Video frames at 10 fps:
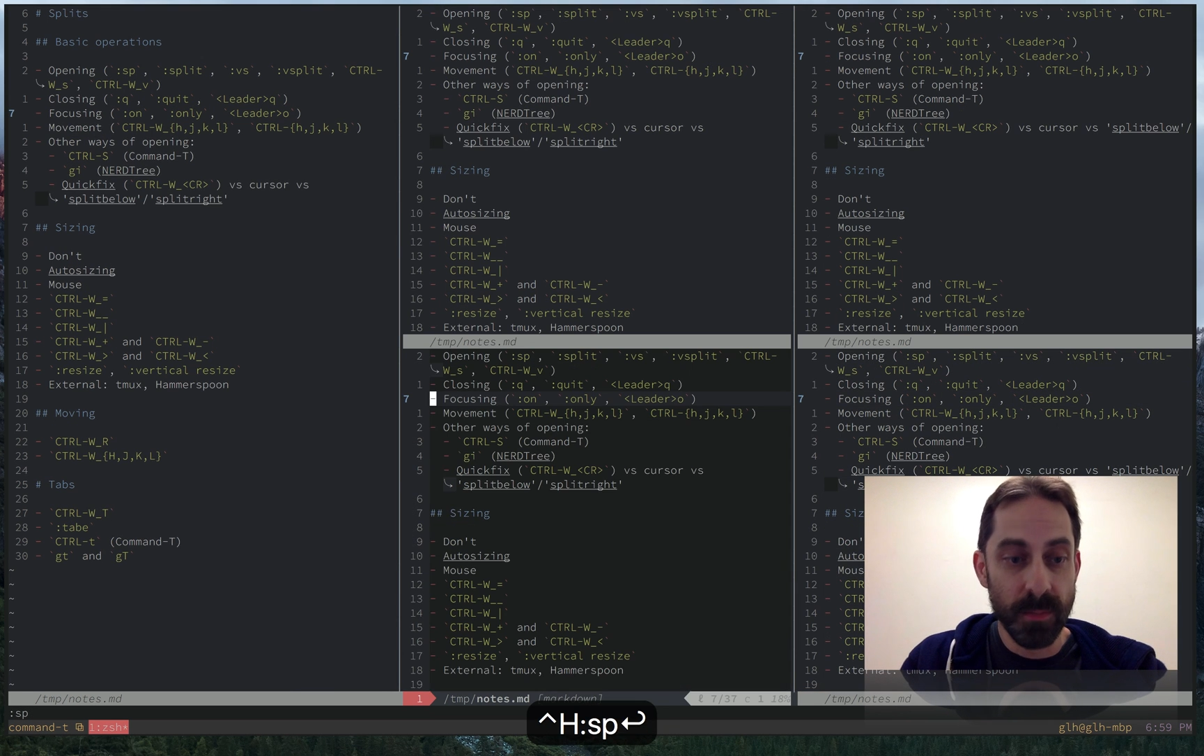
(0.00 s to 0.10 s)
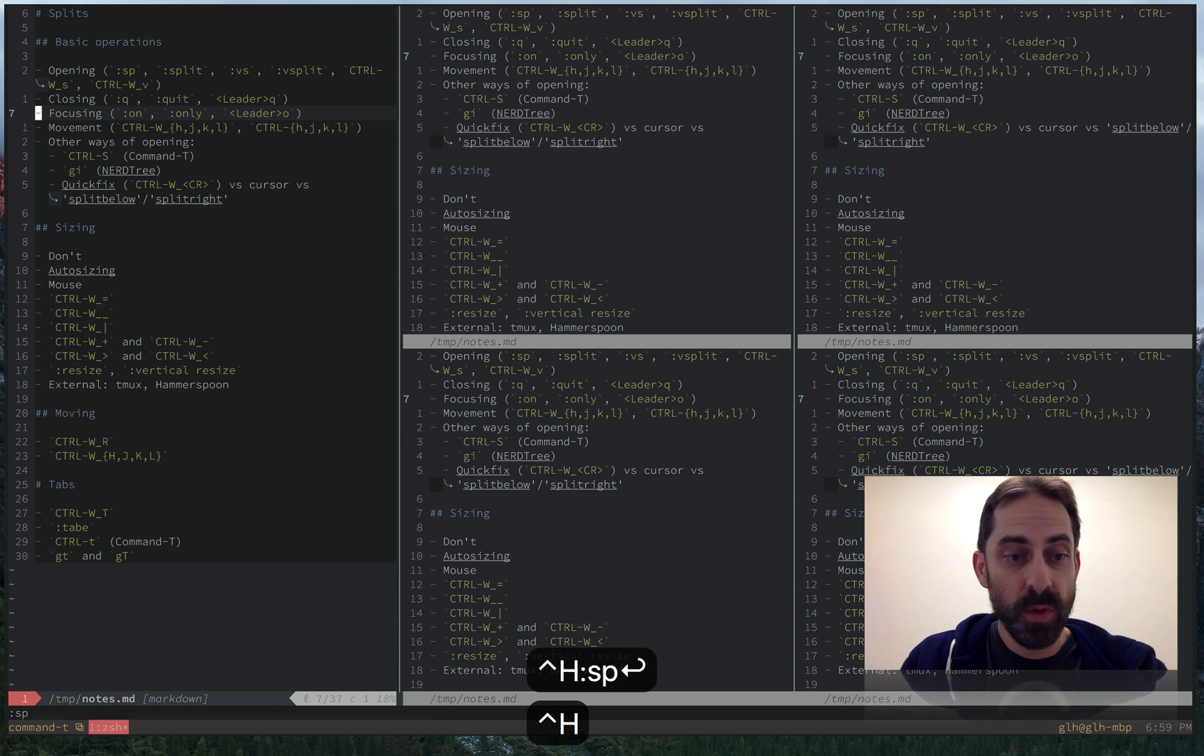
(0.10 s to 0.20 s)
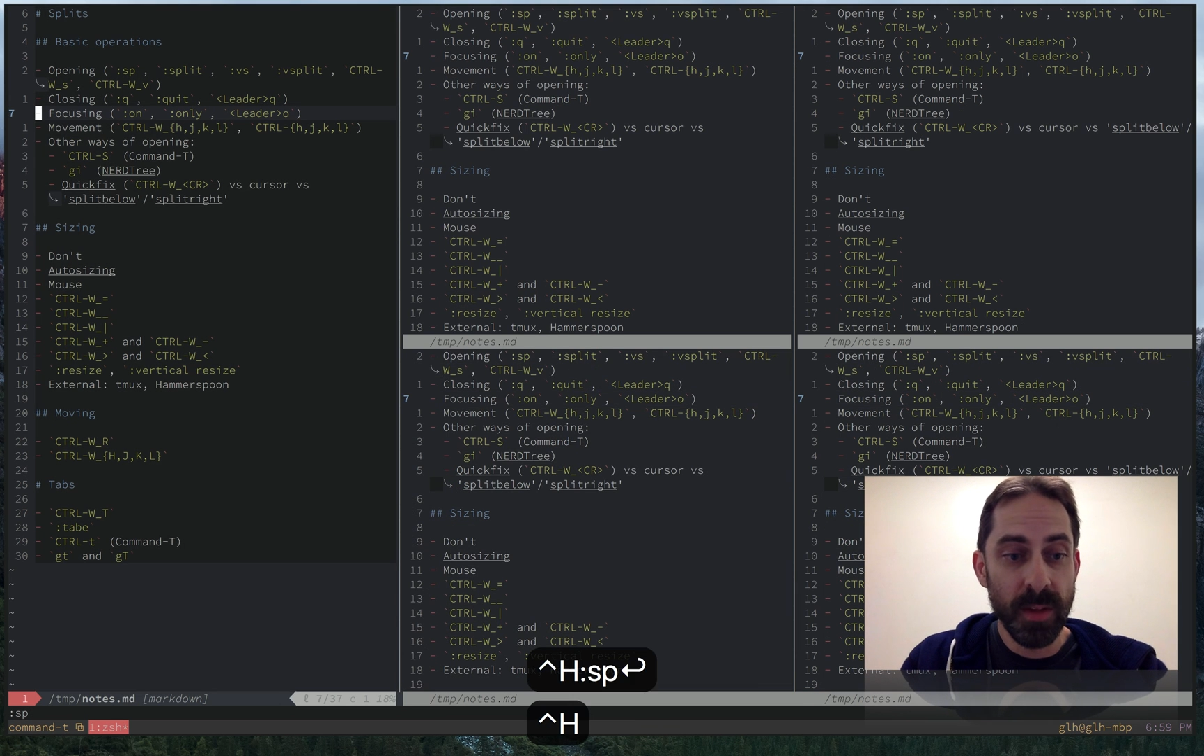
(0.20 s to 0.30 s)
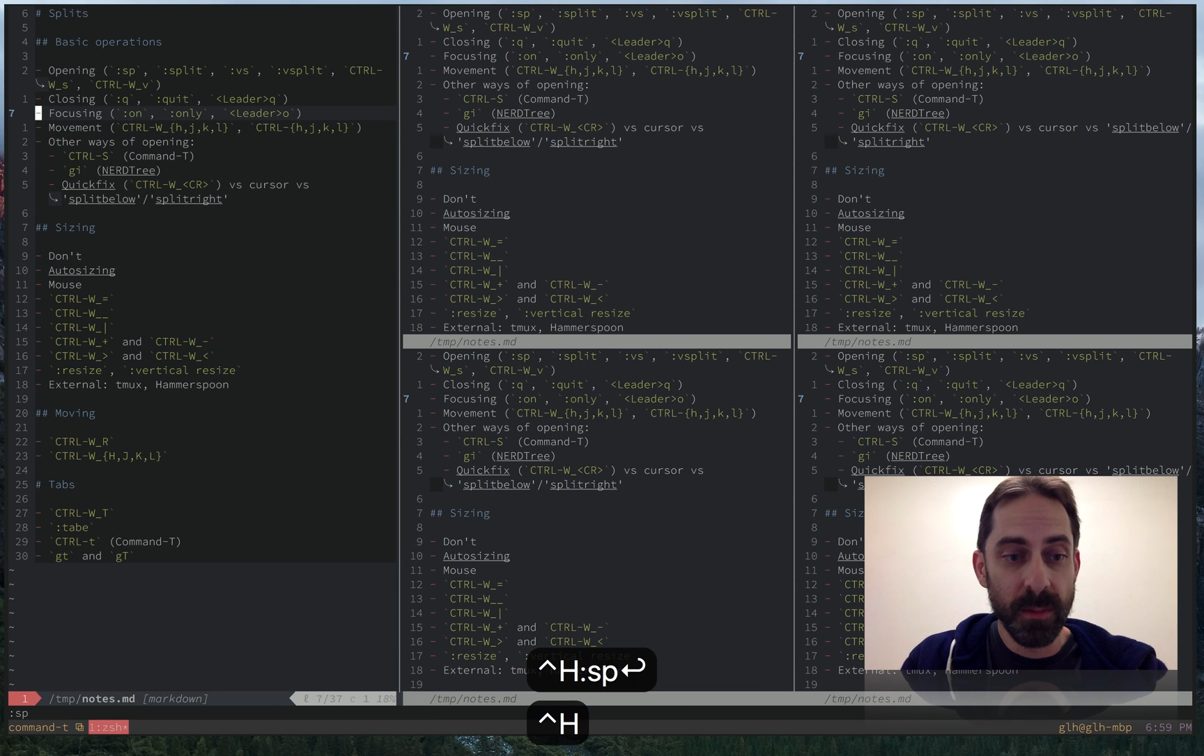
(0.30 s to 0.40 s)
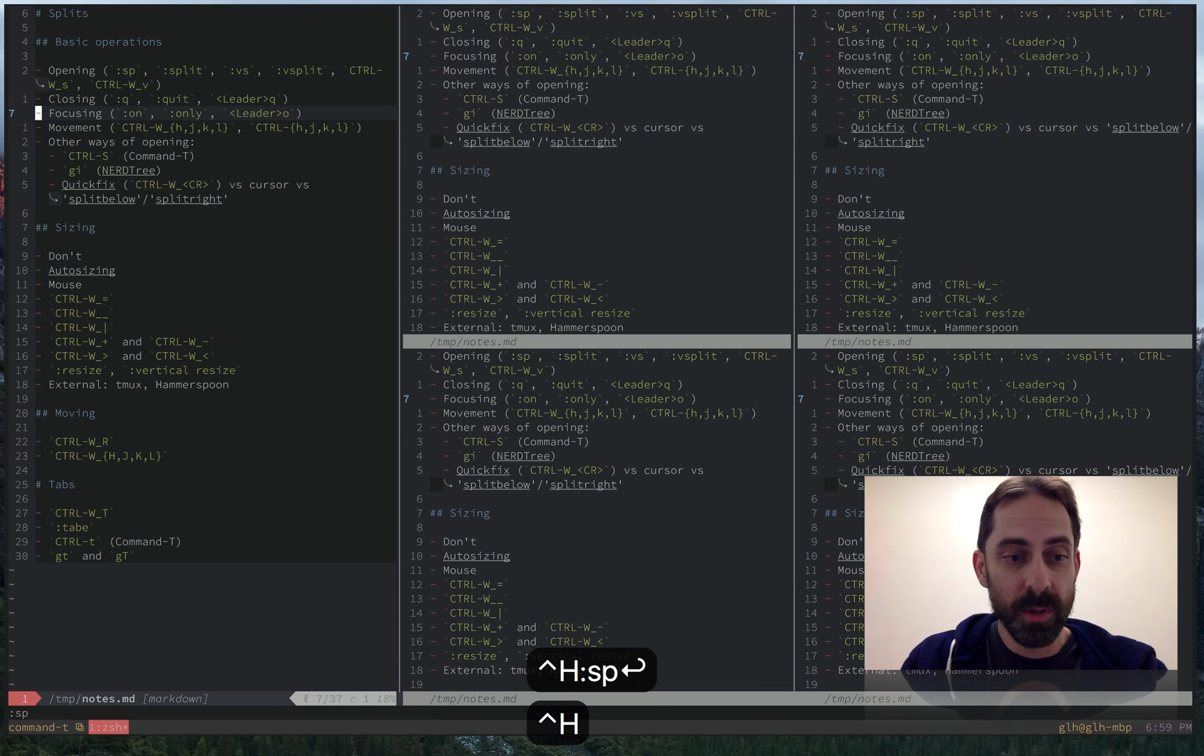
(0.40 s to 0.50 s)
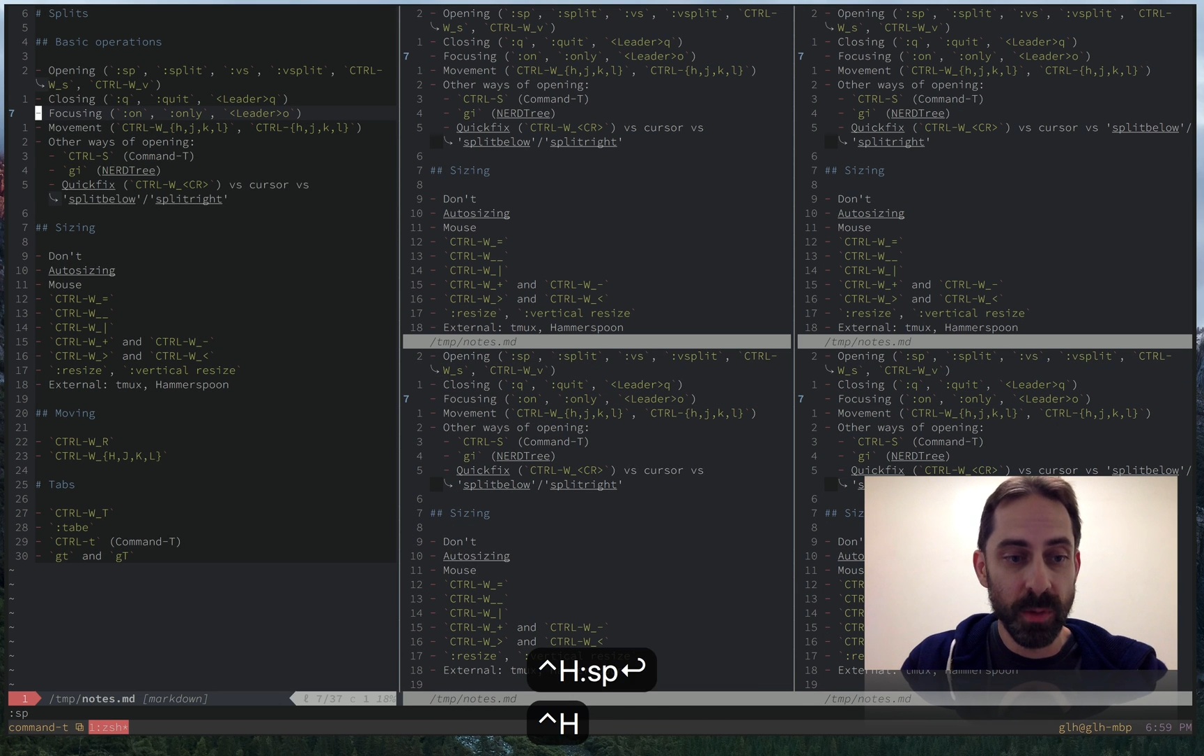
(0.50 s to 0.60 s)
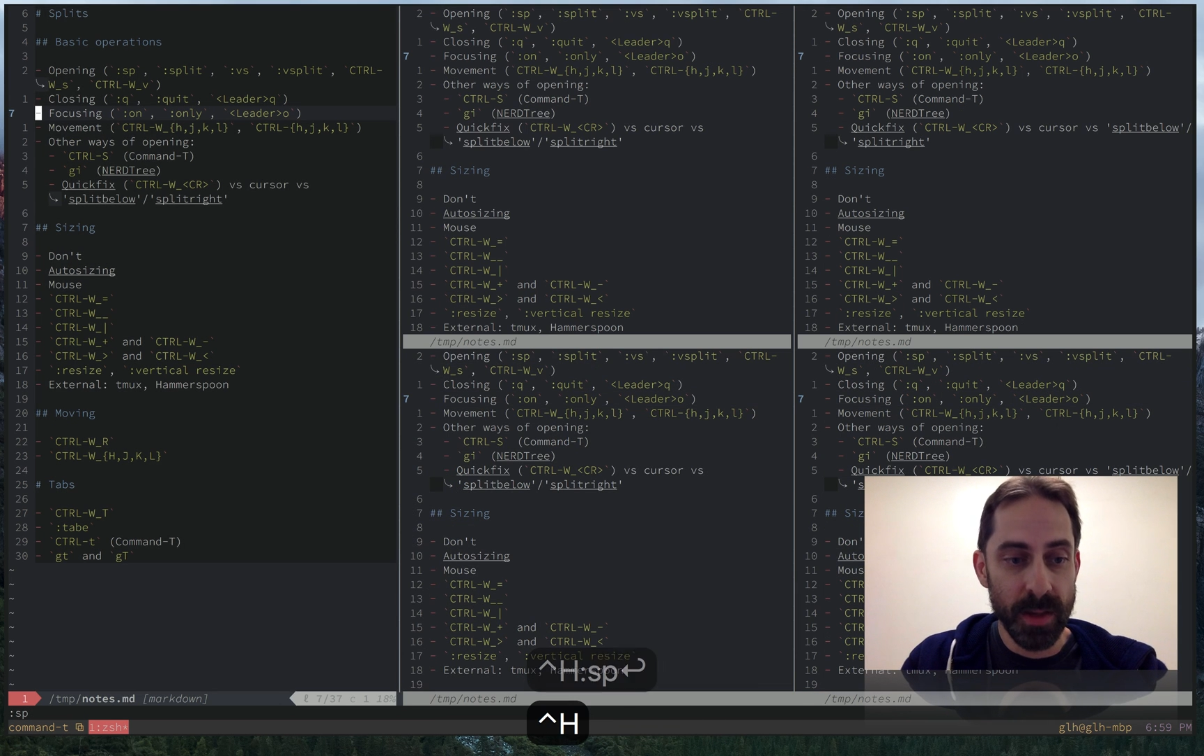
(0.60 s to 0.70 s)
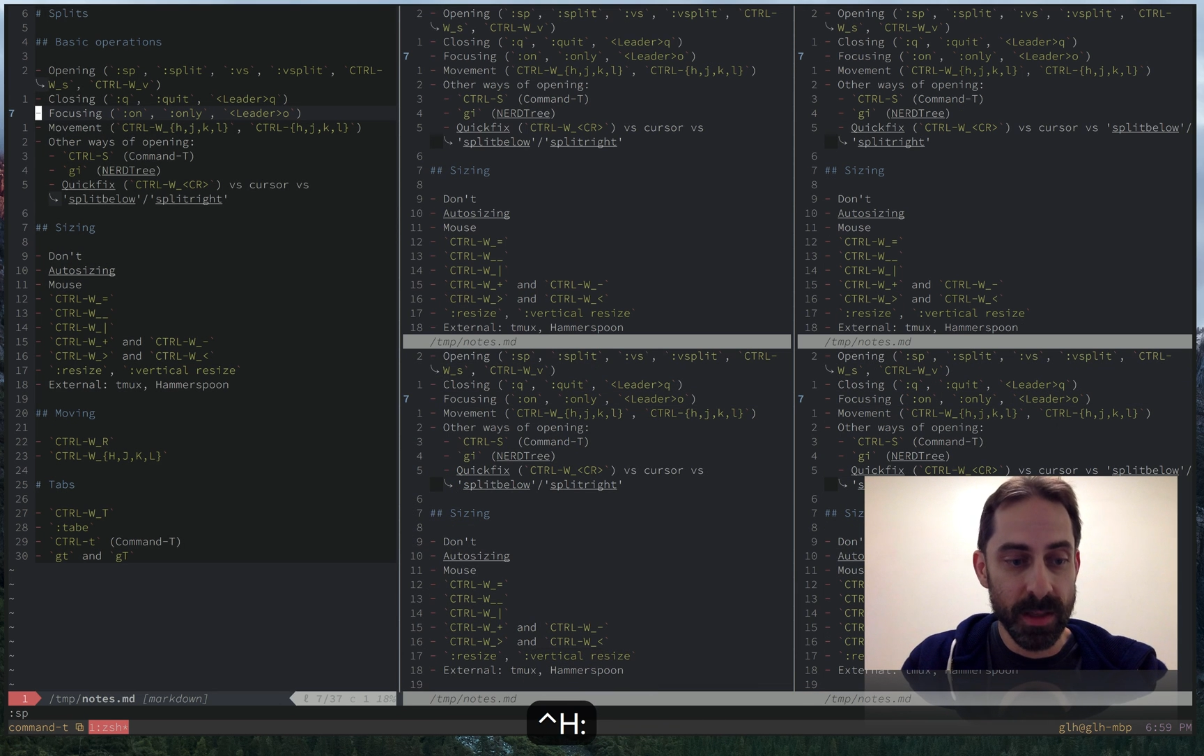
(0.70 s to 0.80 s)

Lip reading: moving between